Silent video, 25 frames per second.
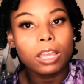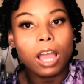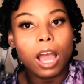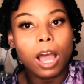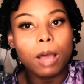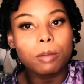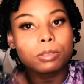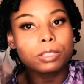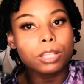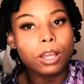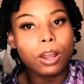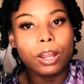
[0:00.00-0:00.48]

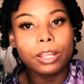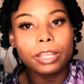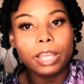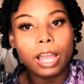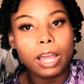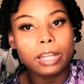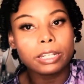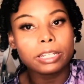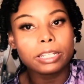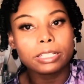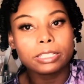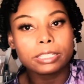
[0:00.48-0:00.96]
I'm sorry,
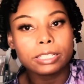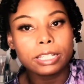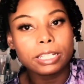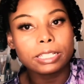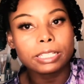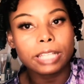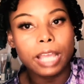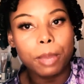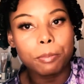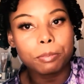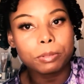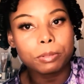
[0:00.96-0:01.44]
y'all.
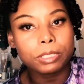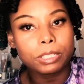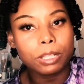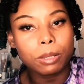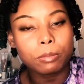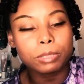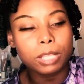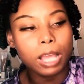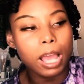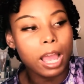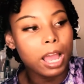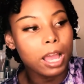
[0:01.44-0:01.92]
This happens
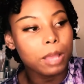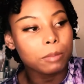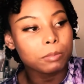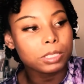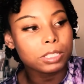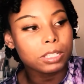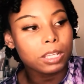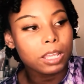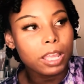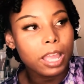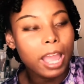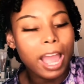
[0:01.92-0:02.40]
sometimes.
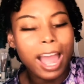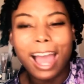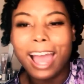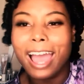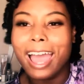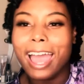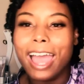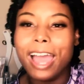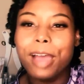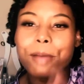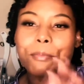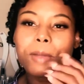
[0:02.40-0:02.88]

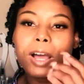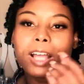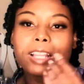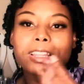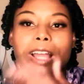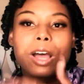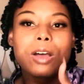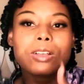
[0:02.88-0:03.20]
I have my